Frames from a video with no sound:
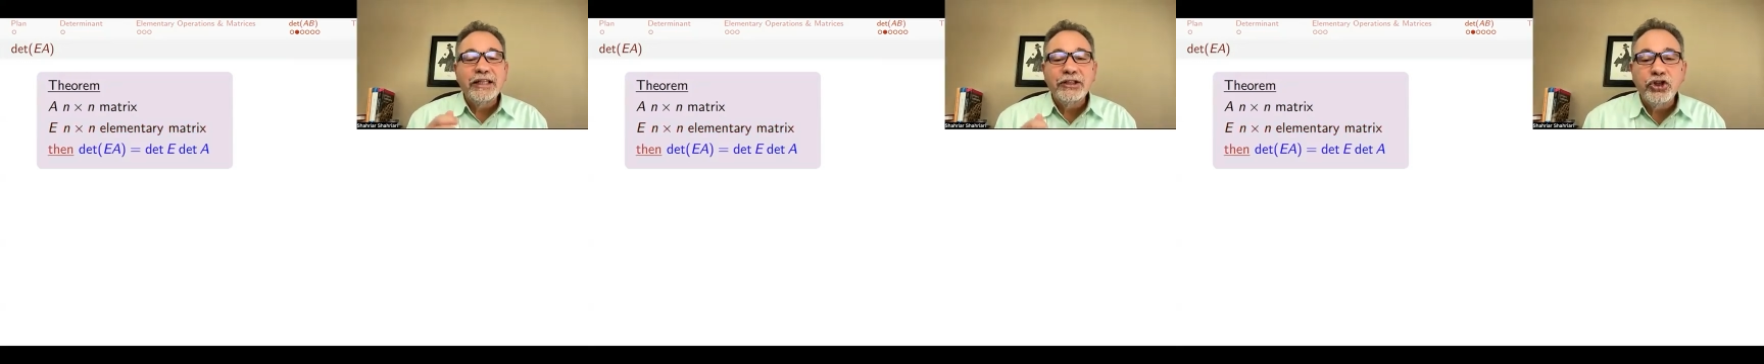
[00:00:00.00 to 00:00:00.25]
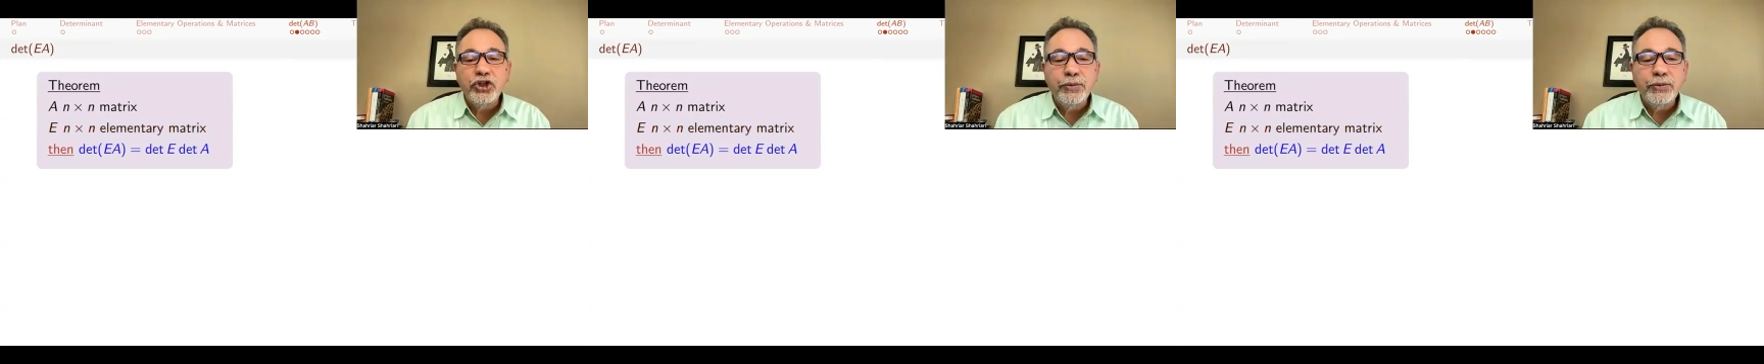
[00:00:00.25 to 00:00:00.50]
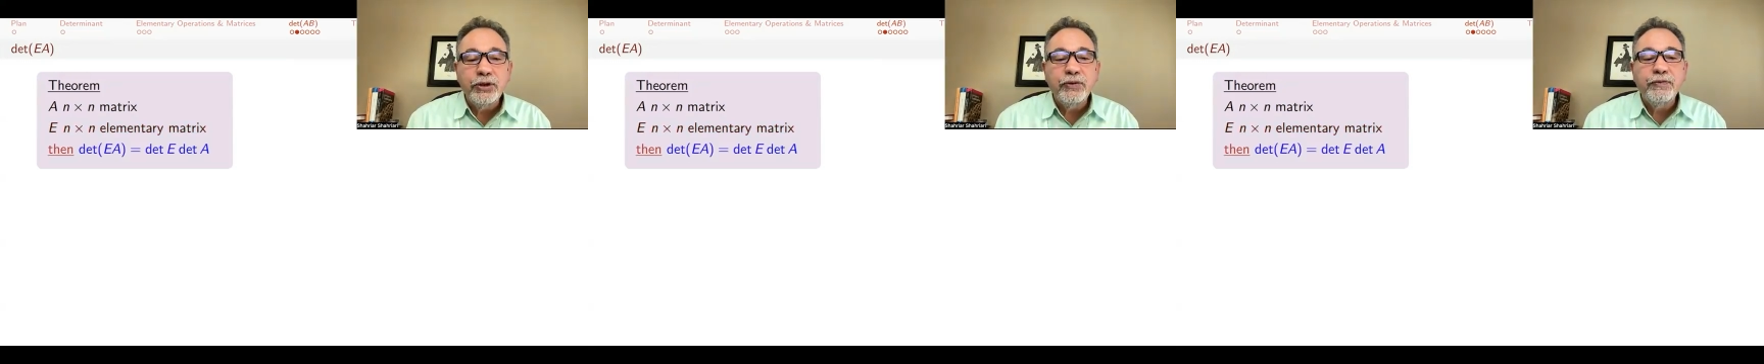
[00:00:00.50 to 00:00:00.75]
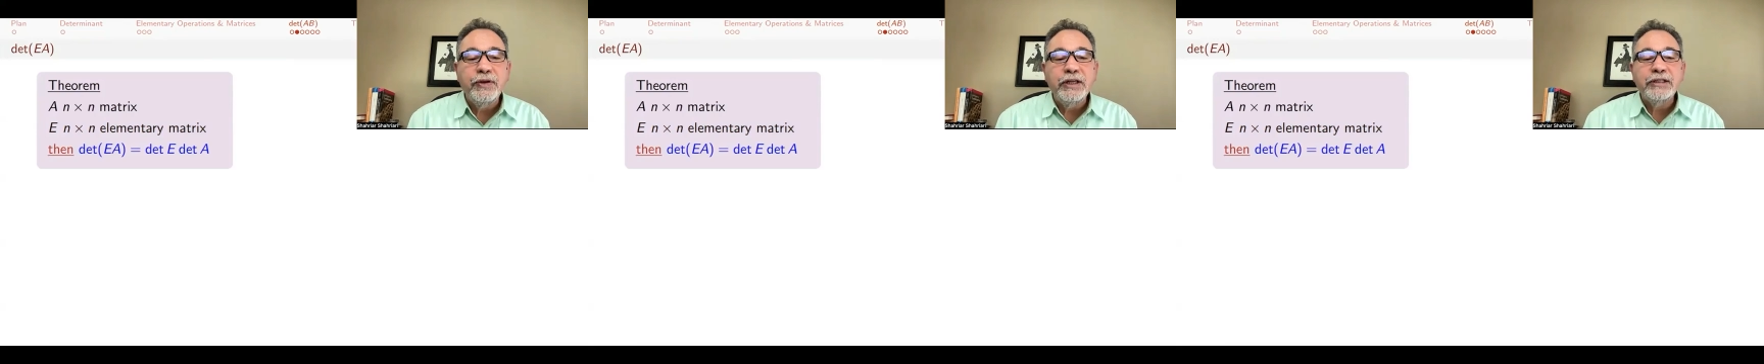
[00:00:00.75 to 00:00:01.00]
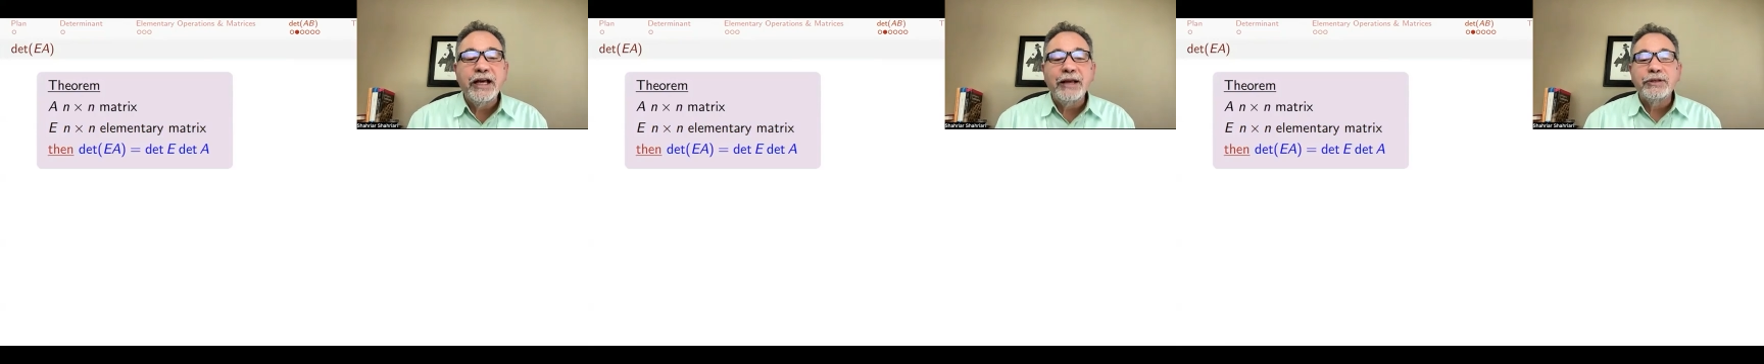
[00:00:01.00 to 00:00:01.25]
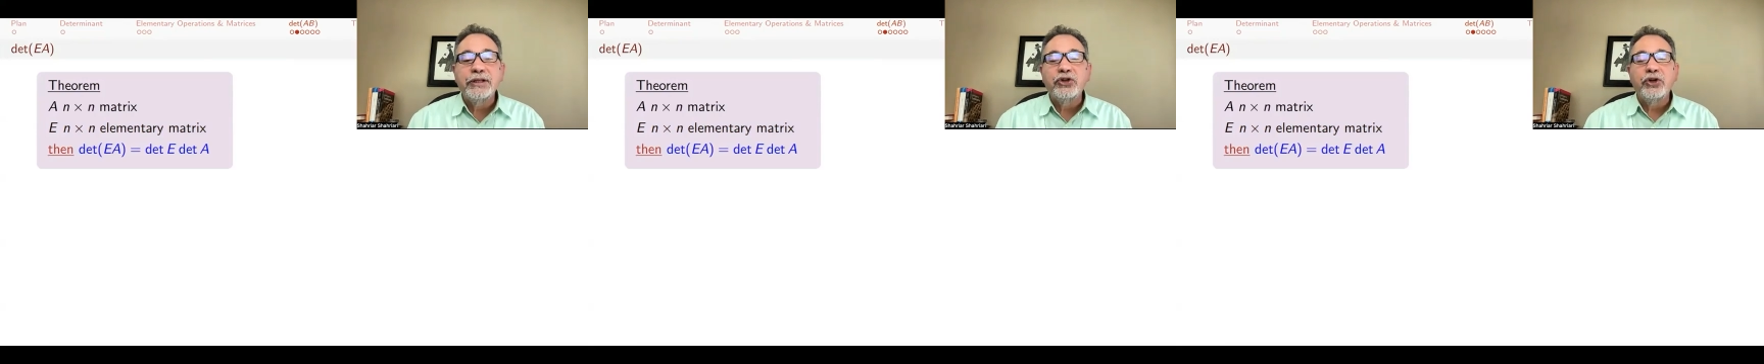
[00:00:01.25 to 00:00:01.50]
the determinant of E
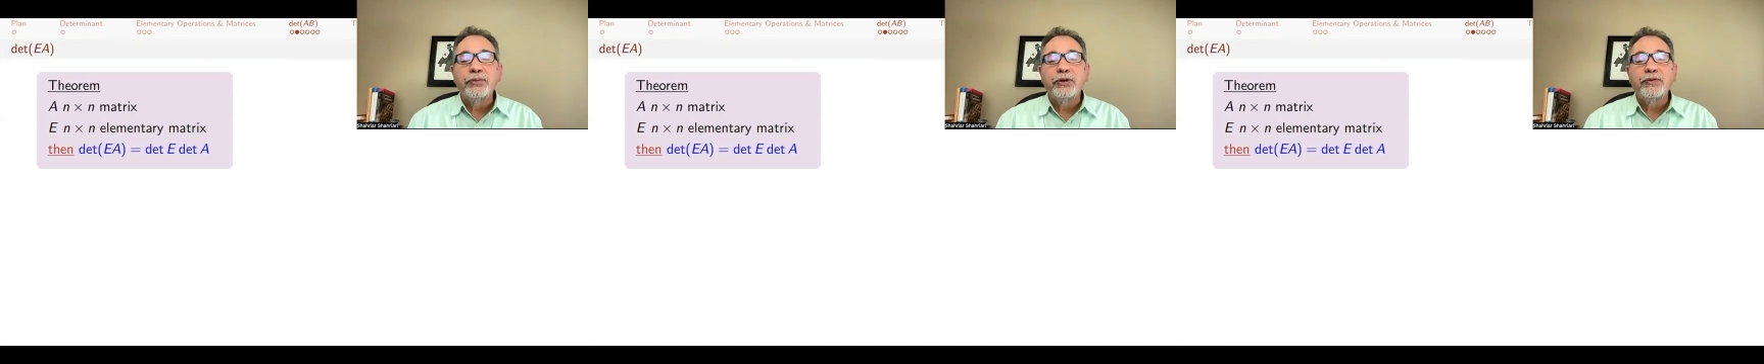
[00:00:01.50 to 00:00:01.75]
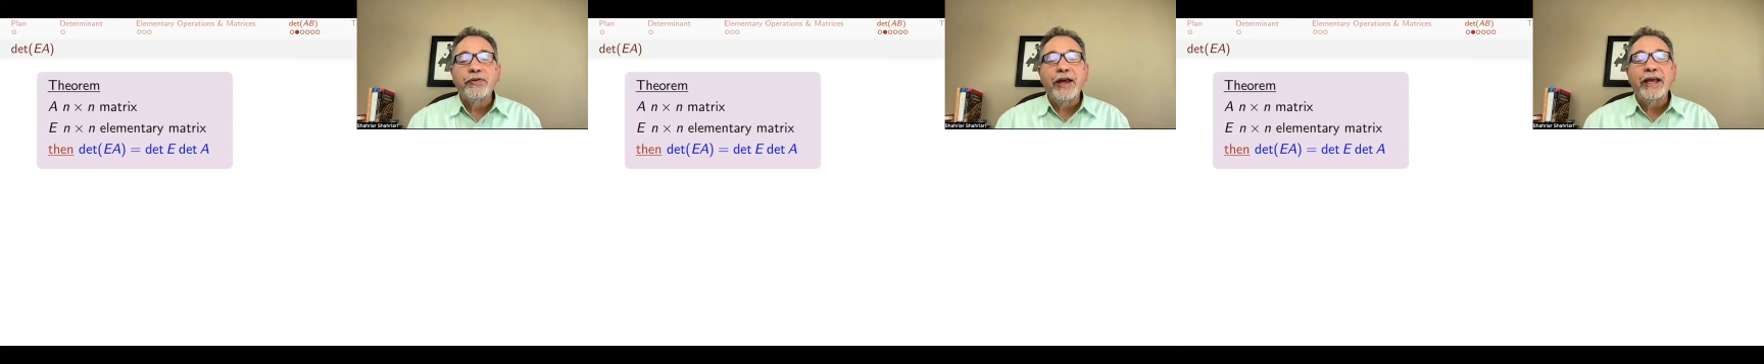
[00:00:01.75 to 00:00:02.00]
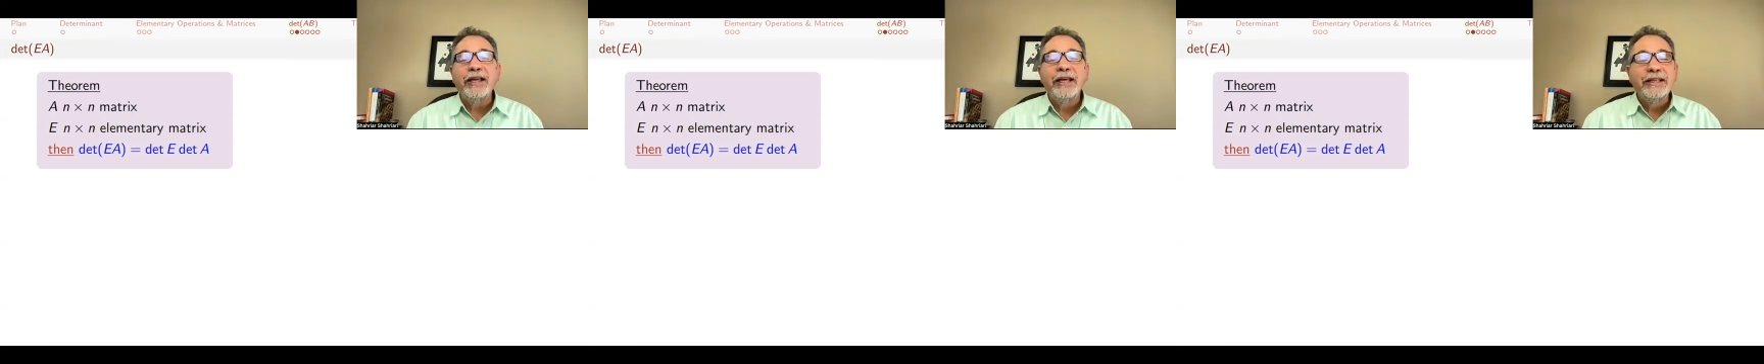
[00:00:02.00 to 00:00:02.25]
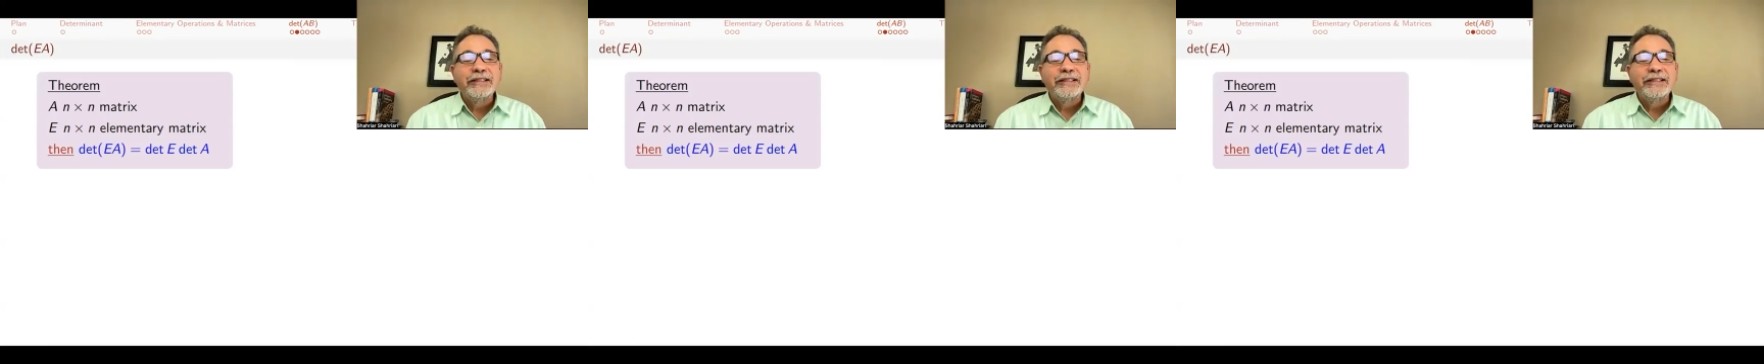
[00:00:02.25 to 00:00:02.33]
times determinant of A.